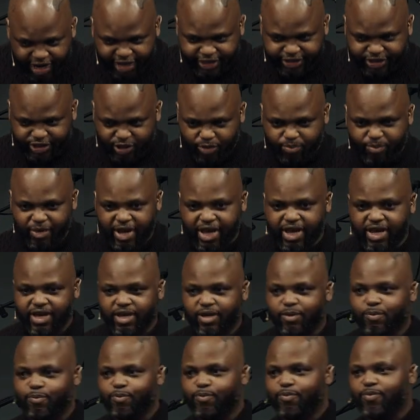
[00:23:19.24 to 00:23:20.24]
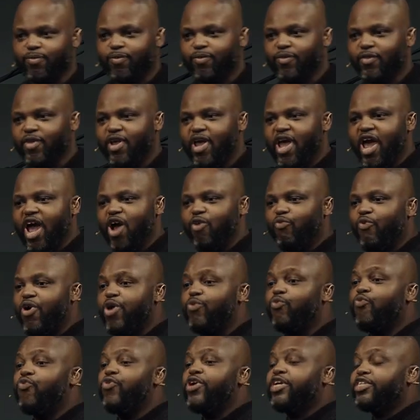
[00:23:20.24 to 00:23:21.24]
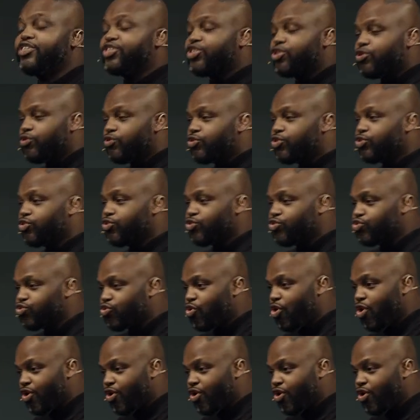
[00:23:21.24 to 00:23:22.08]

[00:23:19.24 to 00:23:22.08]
to me. And when we choose to draw